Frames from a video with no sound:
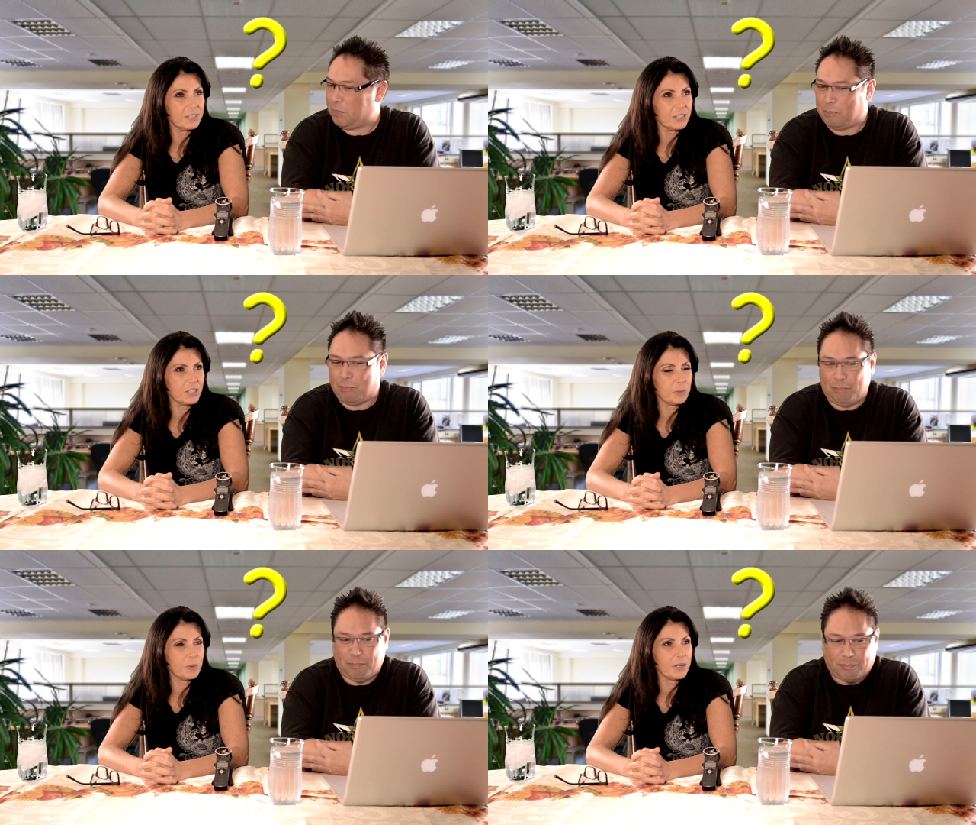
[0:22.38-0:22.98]

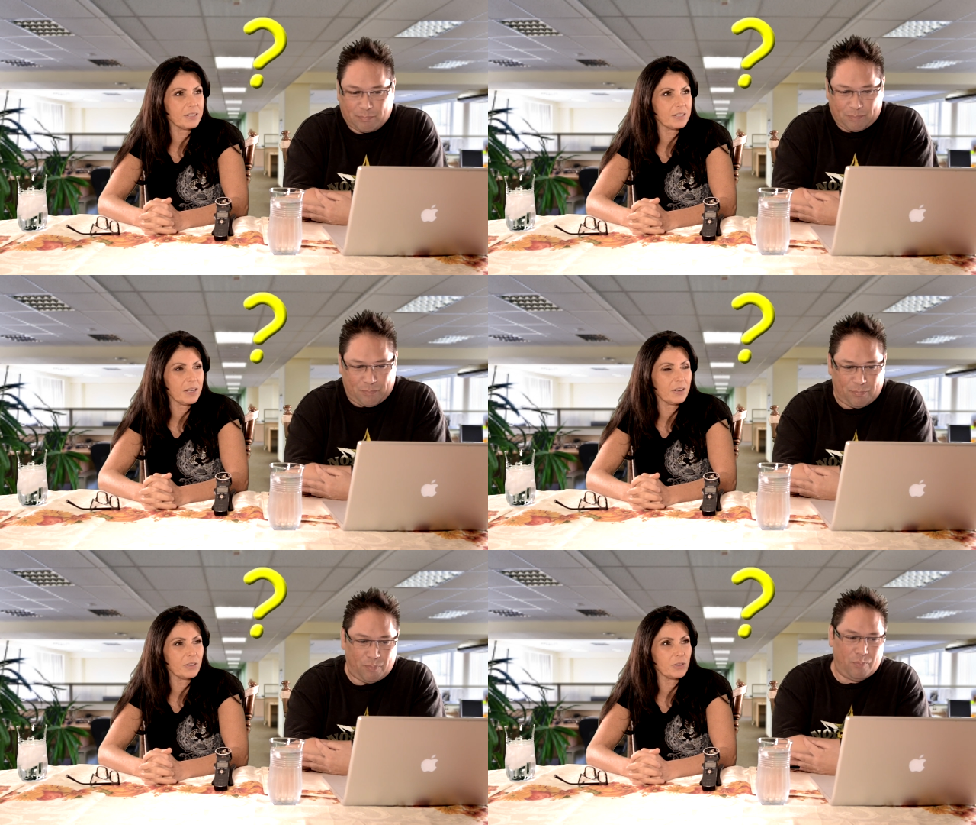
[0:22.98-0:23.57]
Speaker 1: it depends on
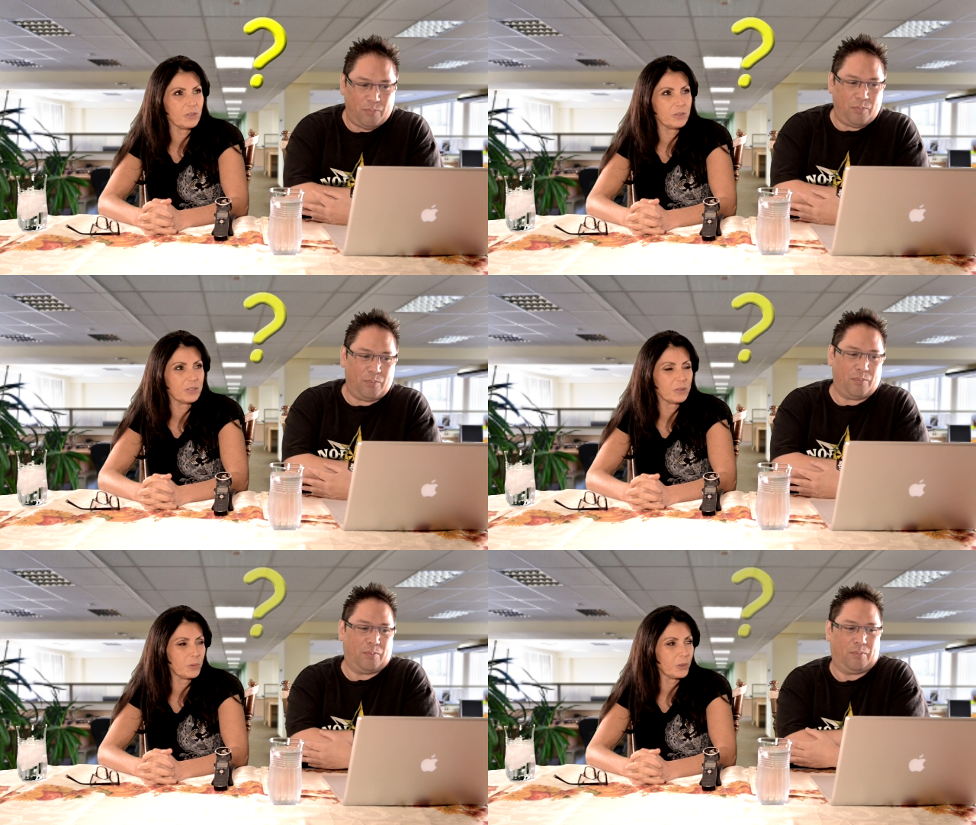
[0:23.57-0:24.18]
how you're
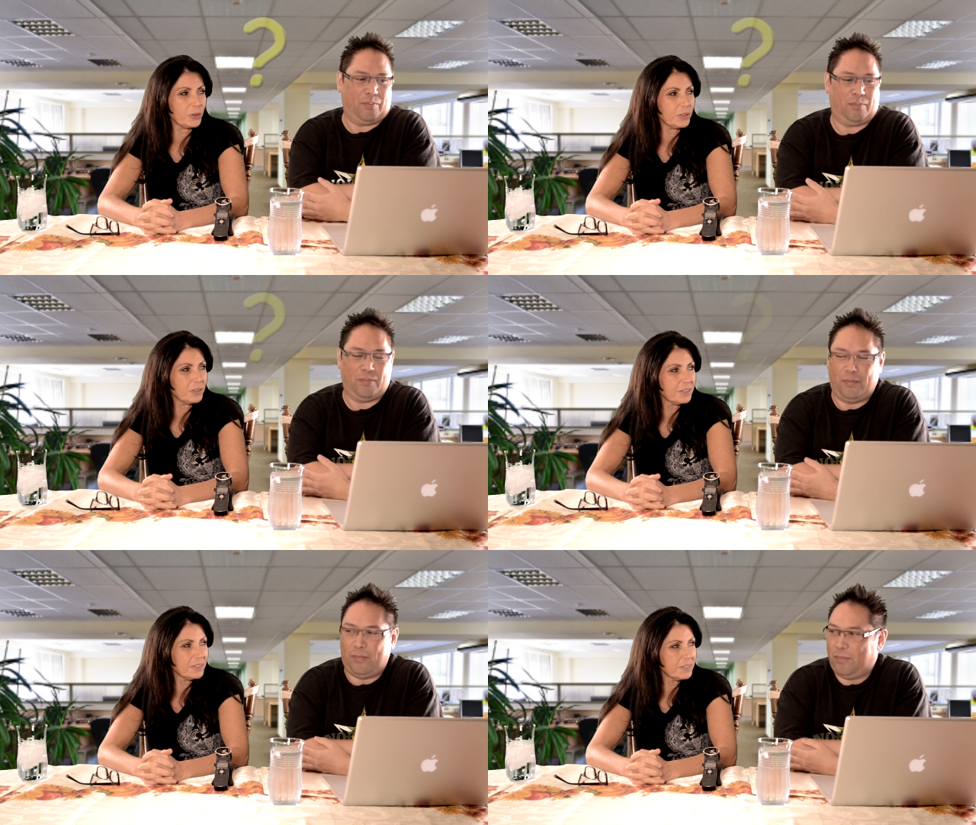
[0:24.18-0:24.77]
using the word.
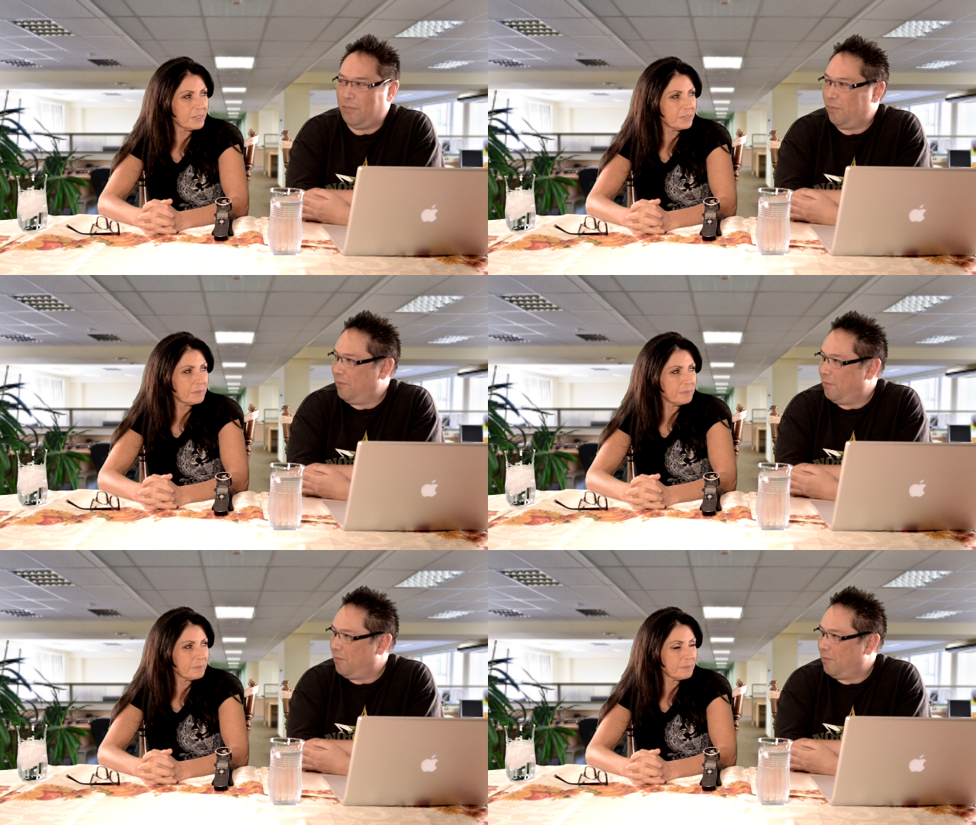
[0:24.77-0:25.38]

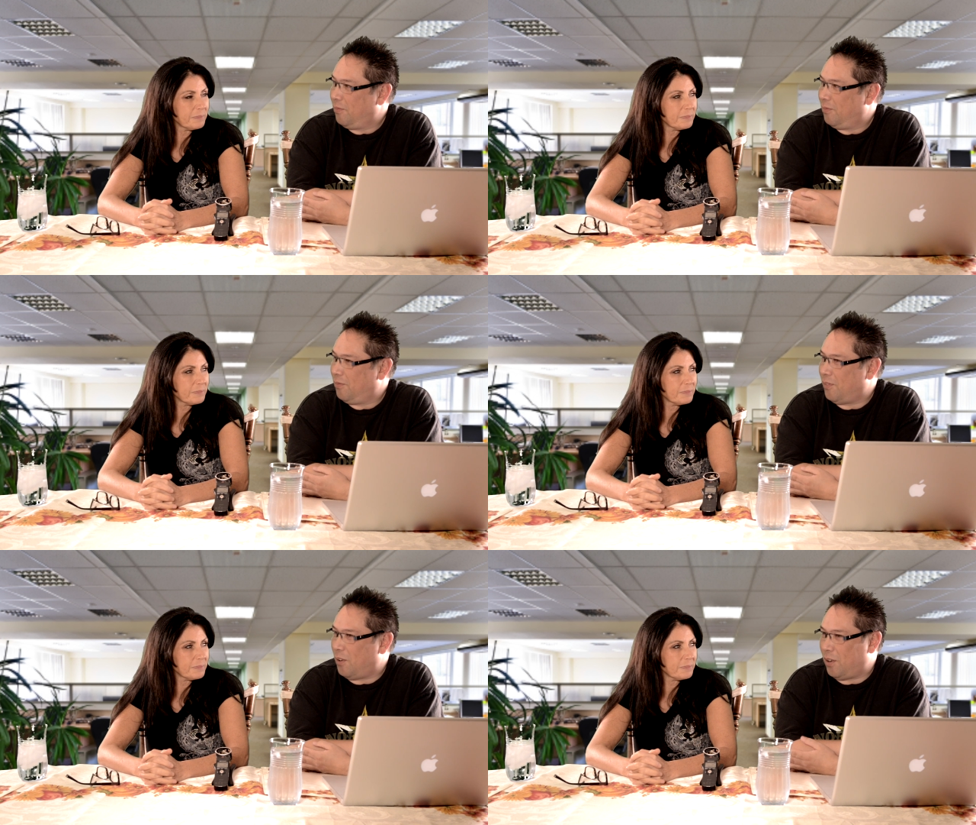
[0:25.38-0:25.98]

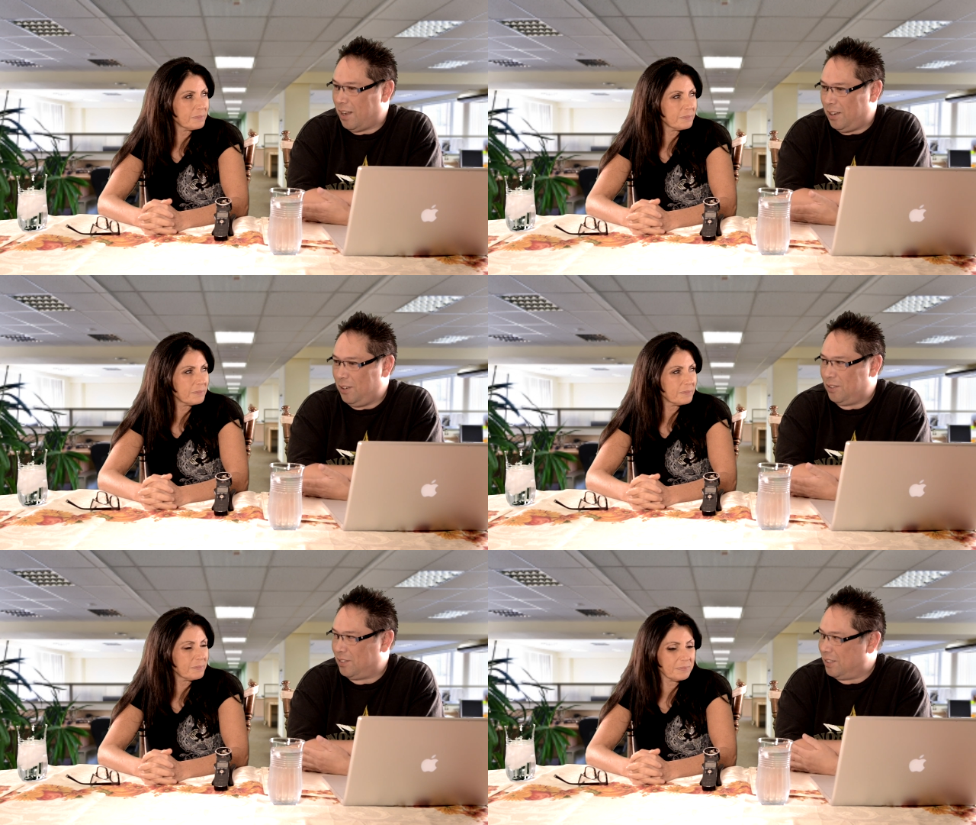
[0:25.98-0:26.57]
Speaker 2: Okay,
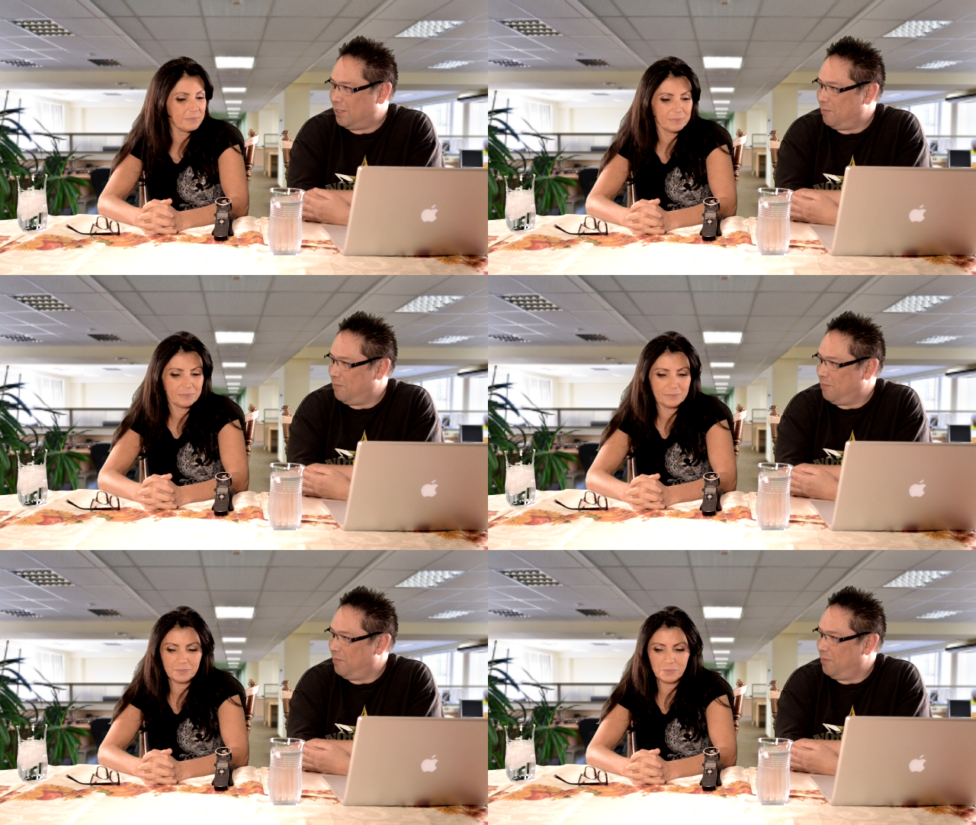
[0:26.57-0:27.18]
use it.
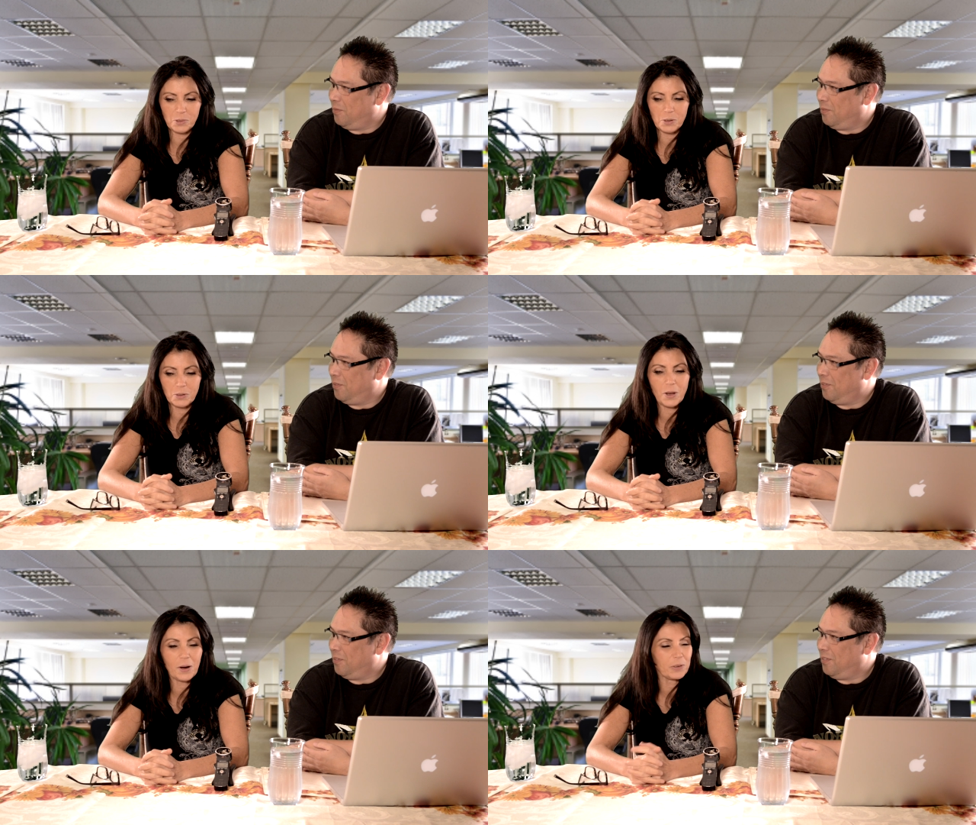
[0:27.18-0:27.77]

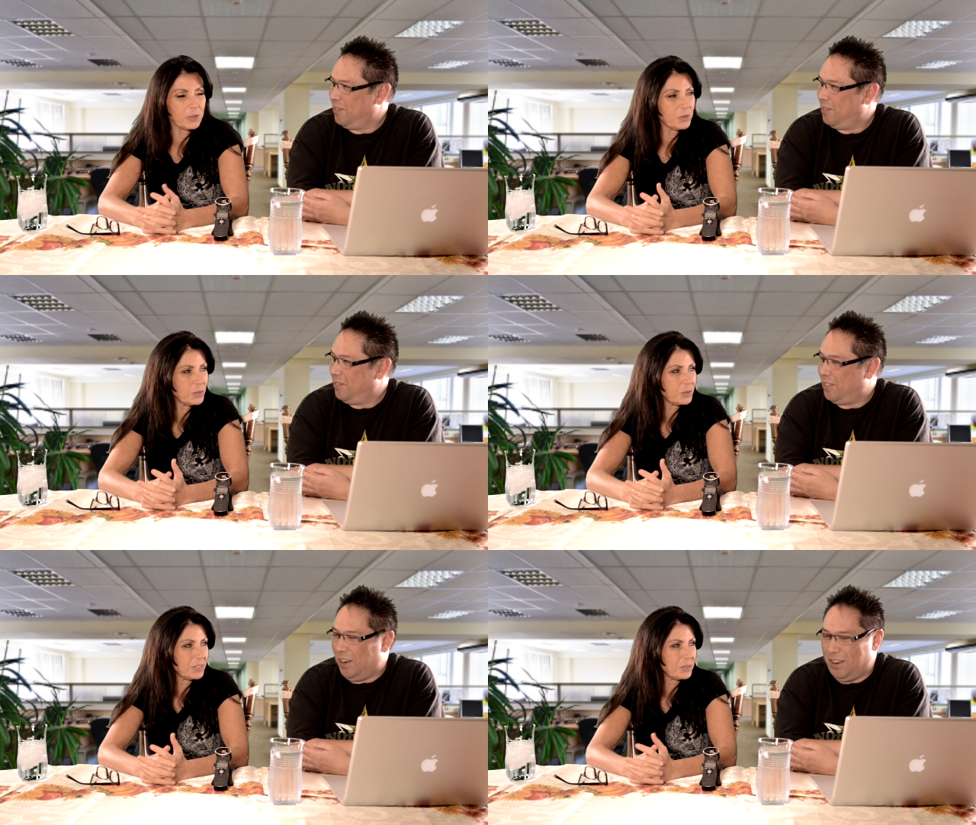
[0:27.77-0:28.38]
Speaker 1: Well, no, how are you
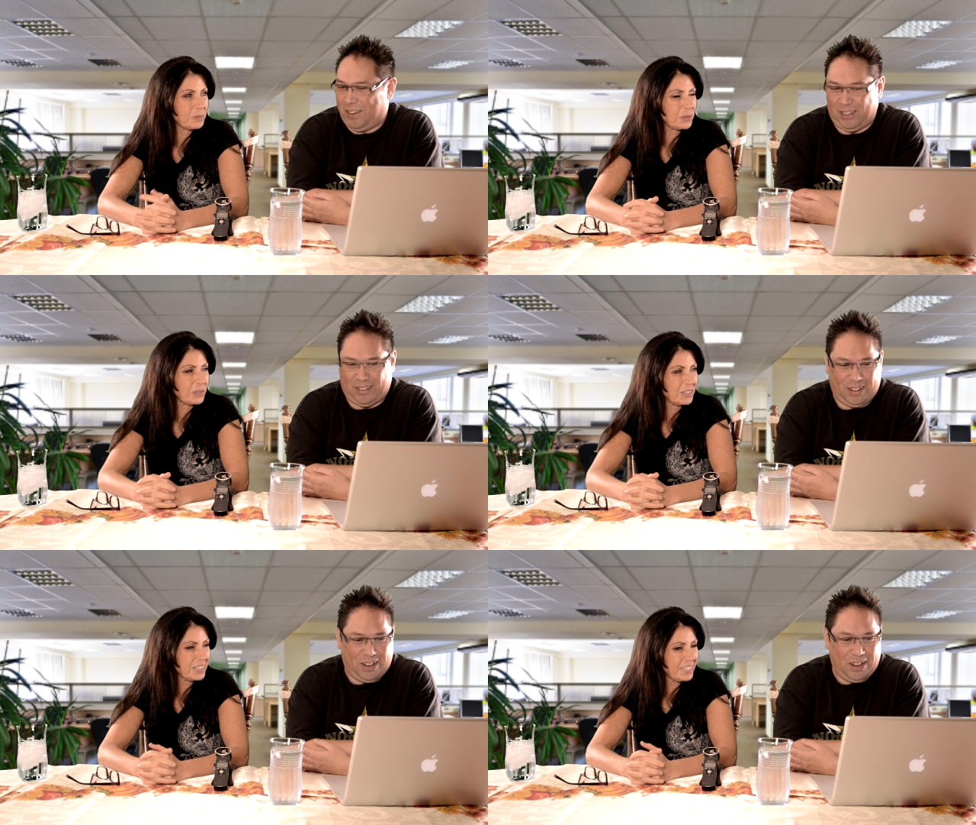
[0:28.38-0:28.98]
using the word?